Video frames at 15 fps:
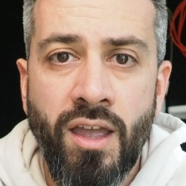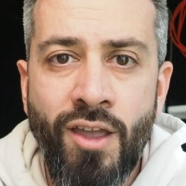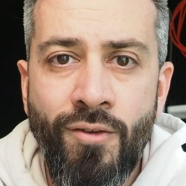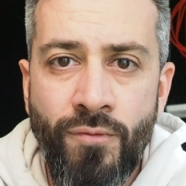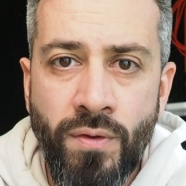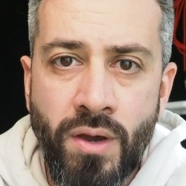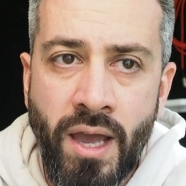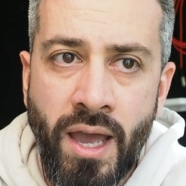
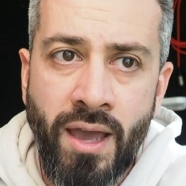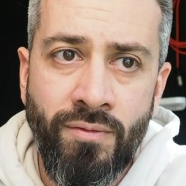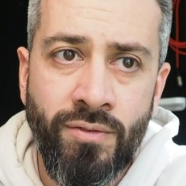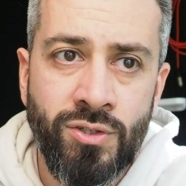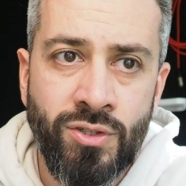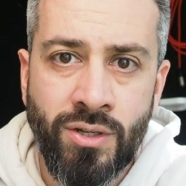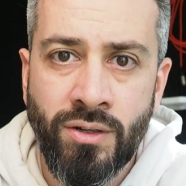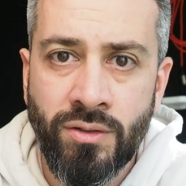If you have
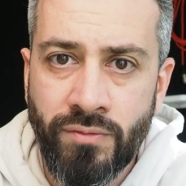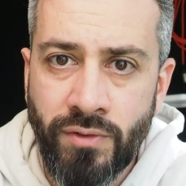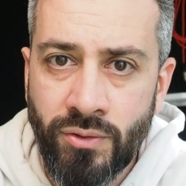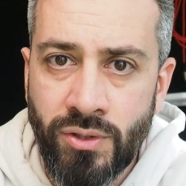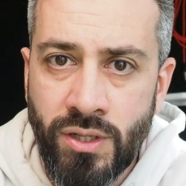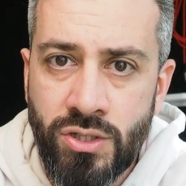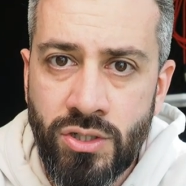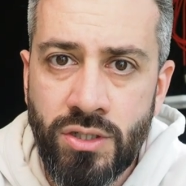strong
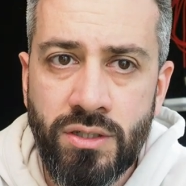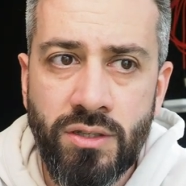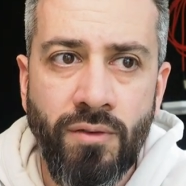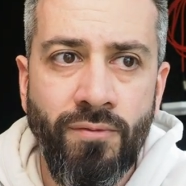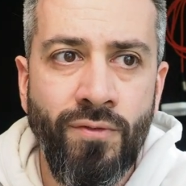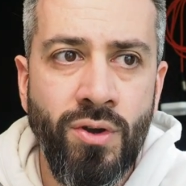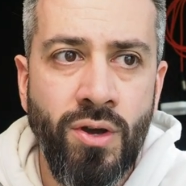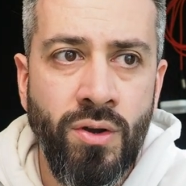foundations,
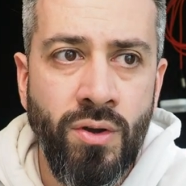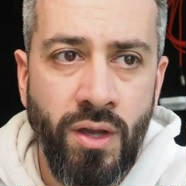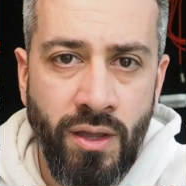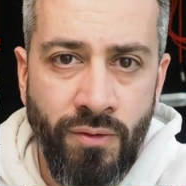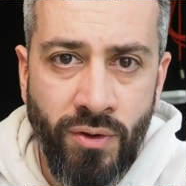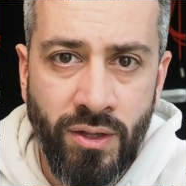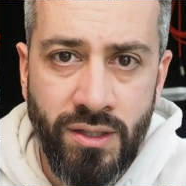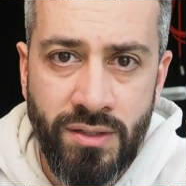if you
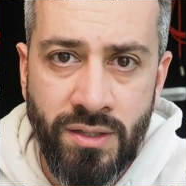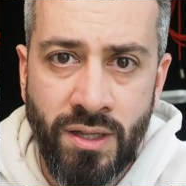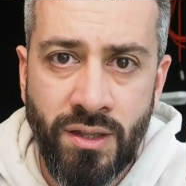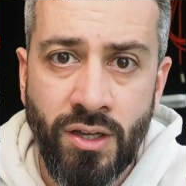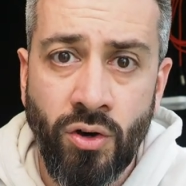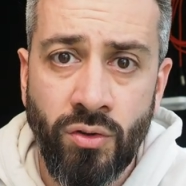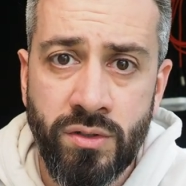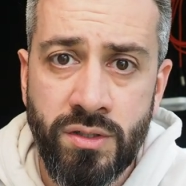understand
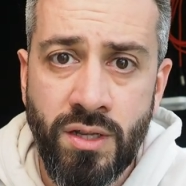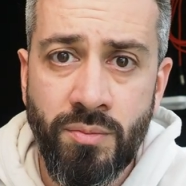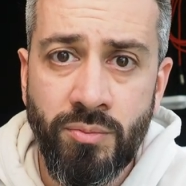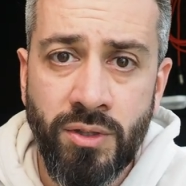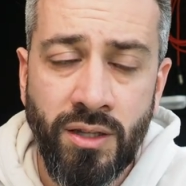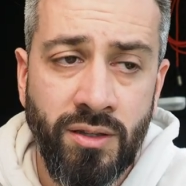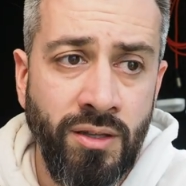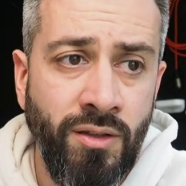the
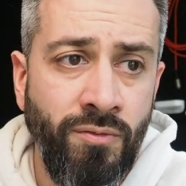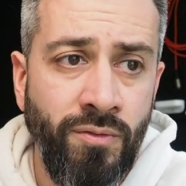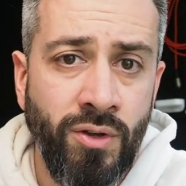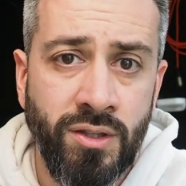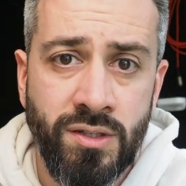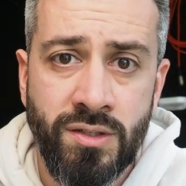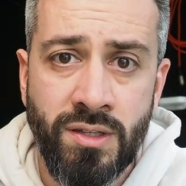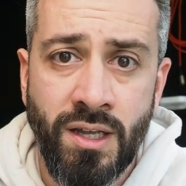concept and if you
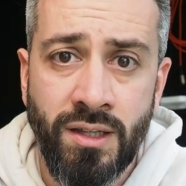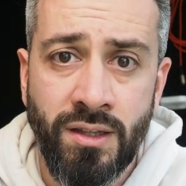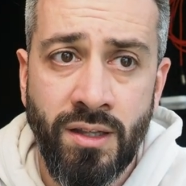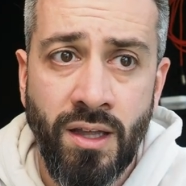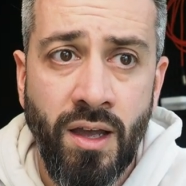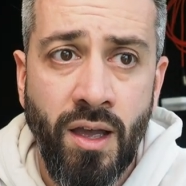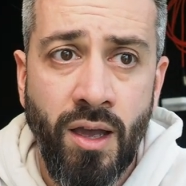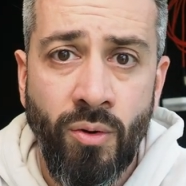understand
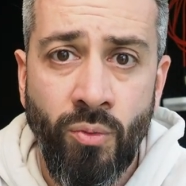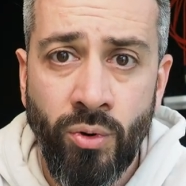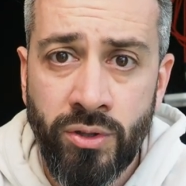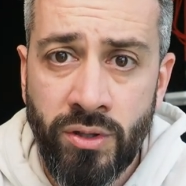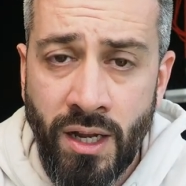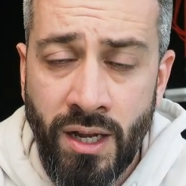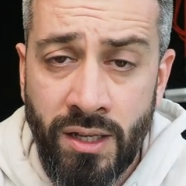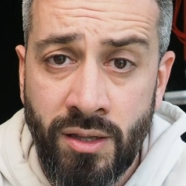
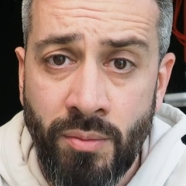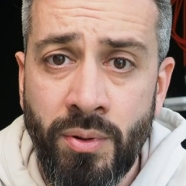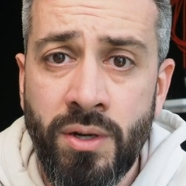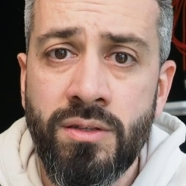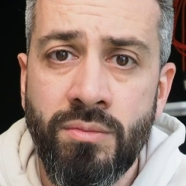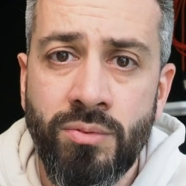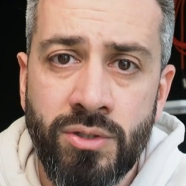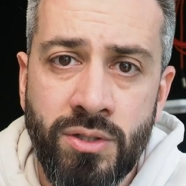what are the
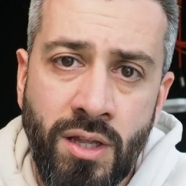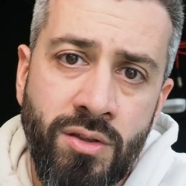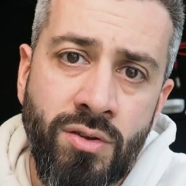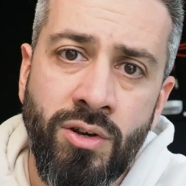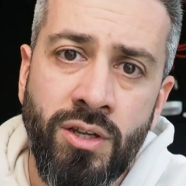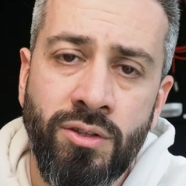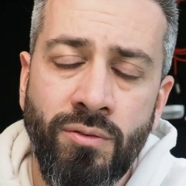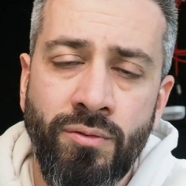principles that you
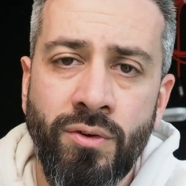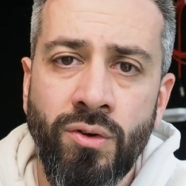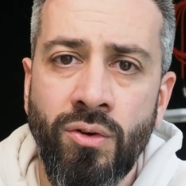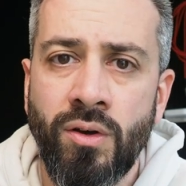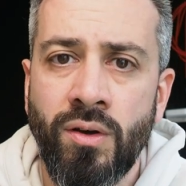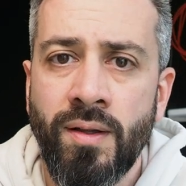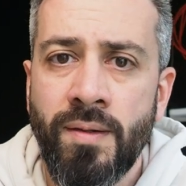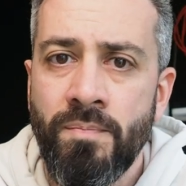need to
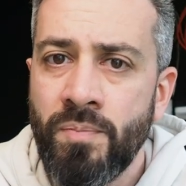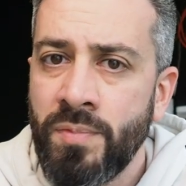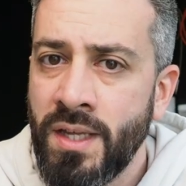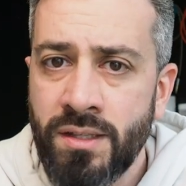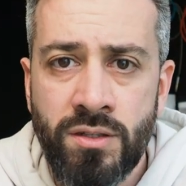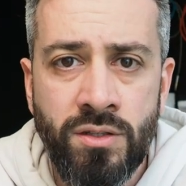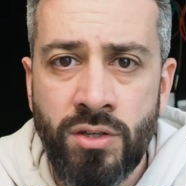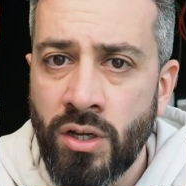follow,
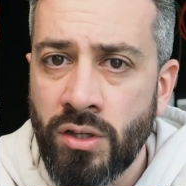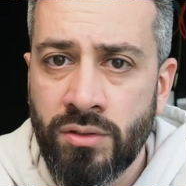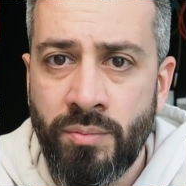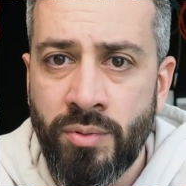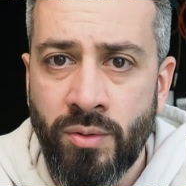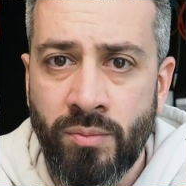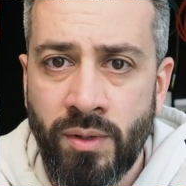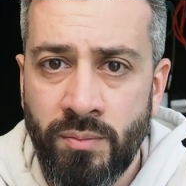that's not a
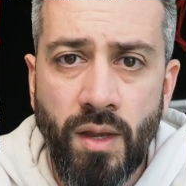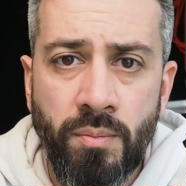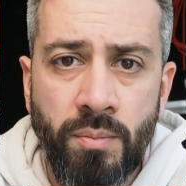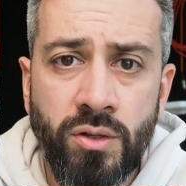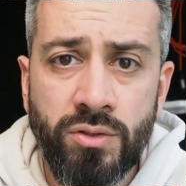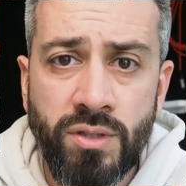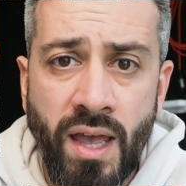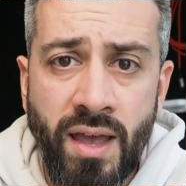problem,
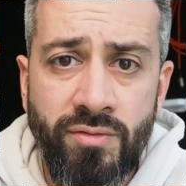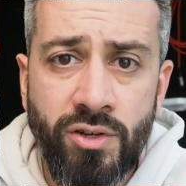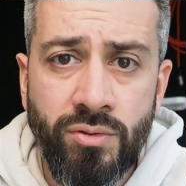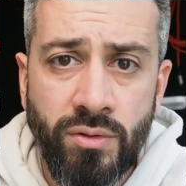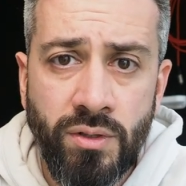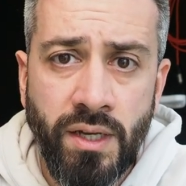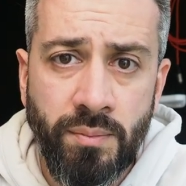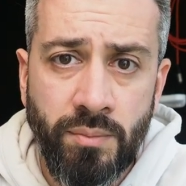because every
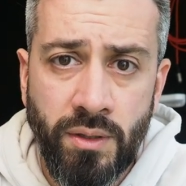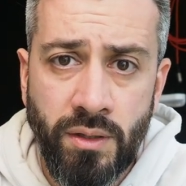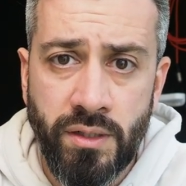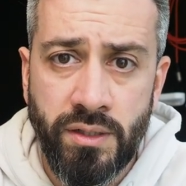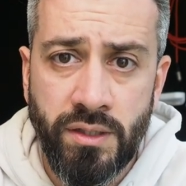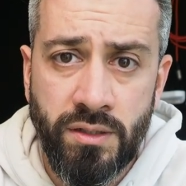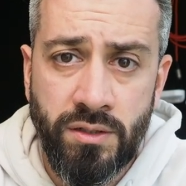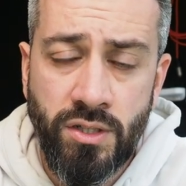tool can be
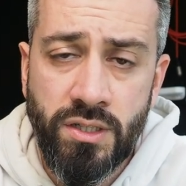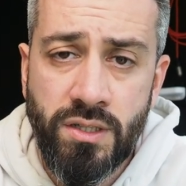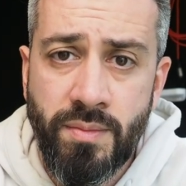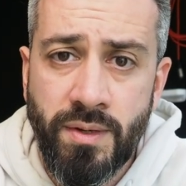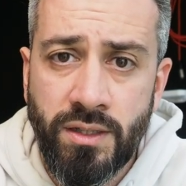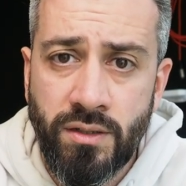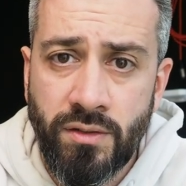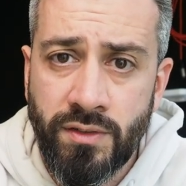learned. It's just a
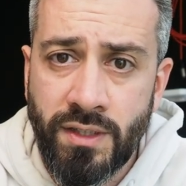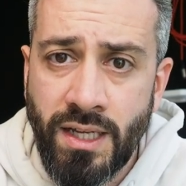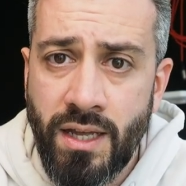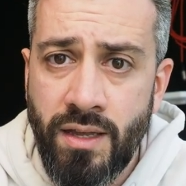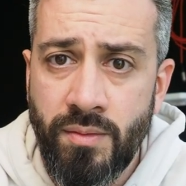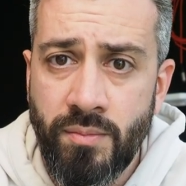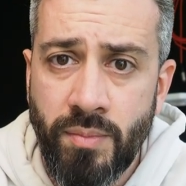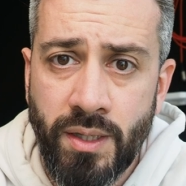matter of
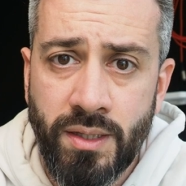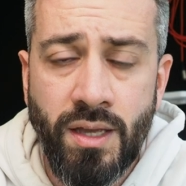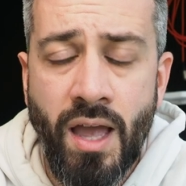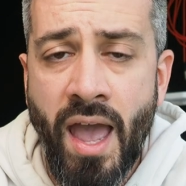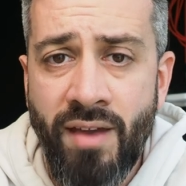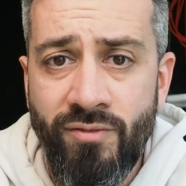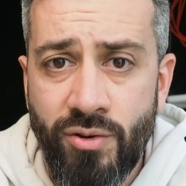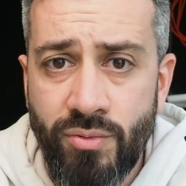time, but
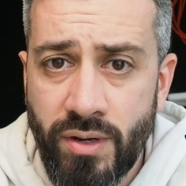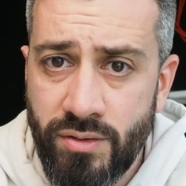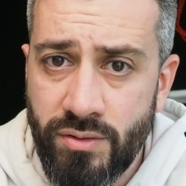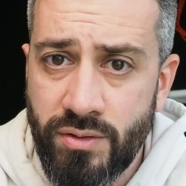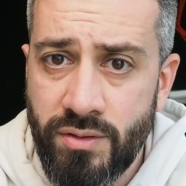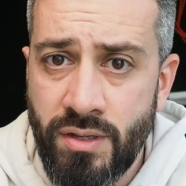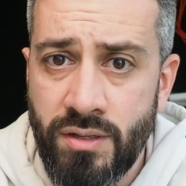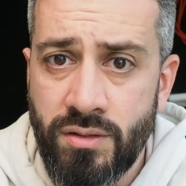everyone
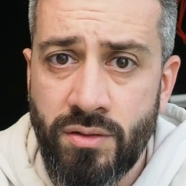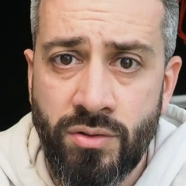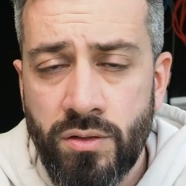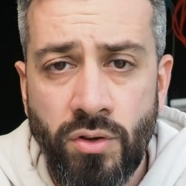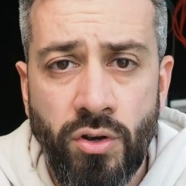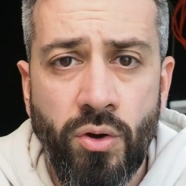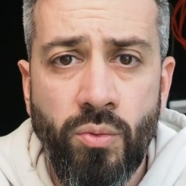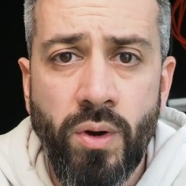knows this.
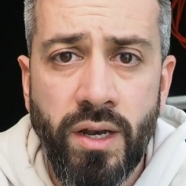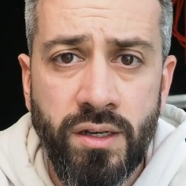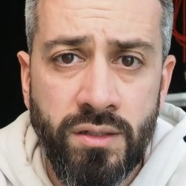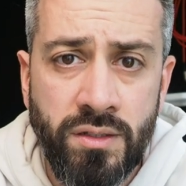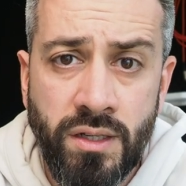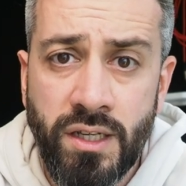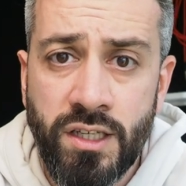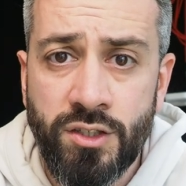So no one
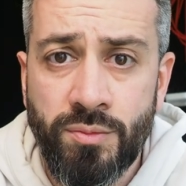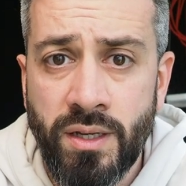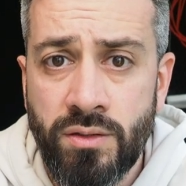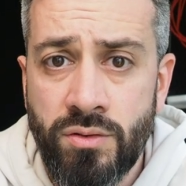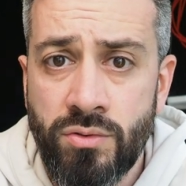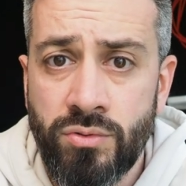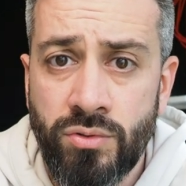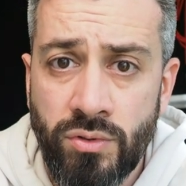is going to
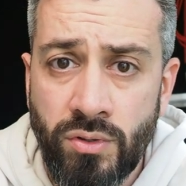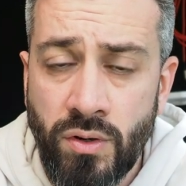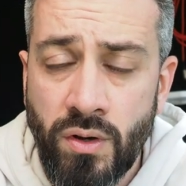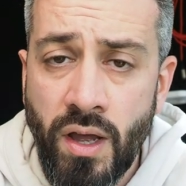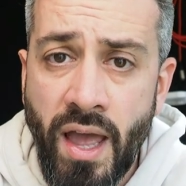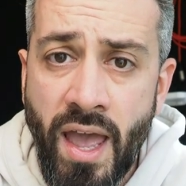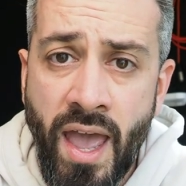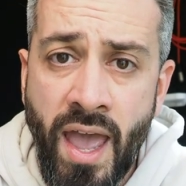expect you to know
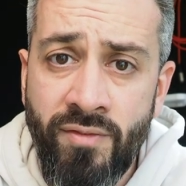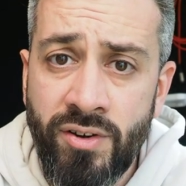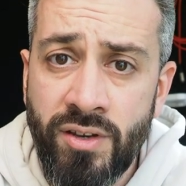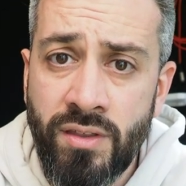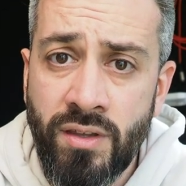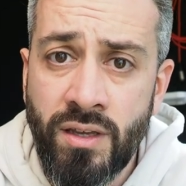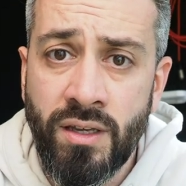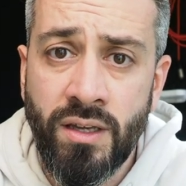
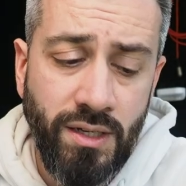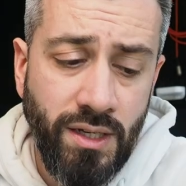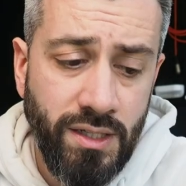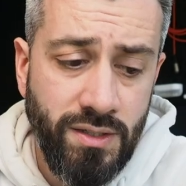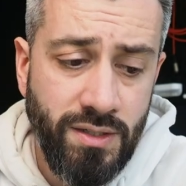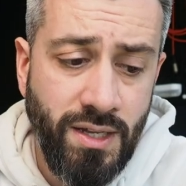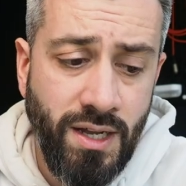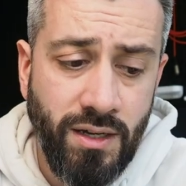everything in a
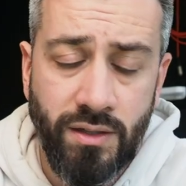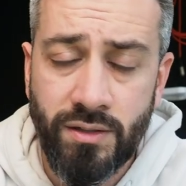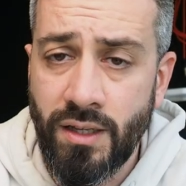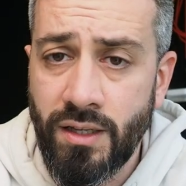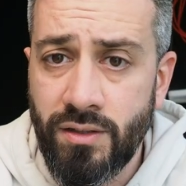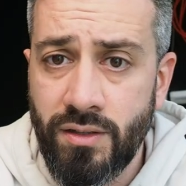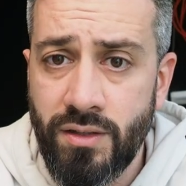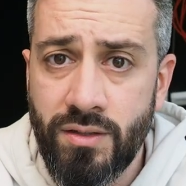stack
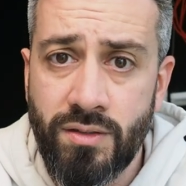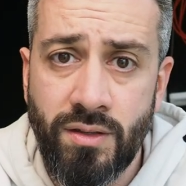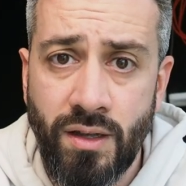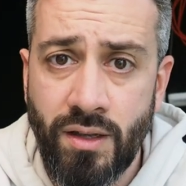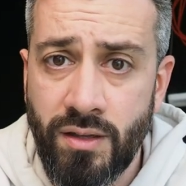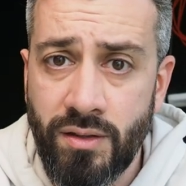that is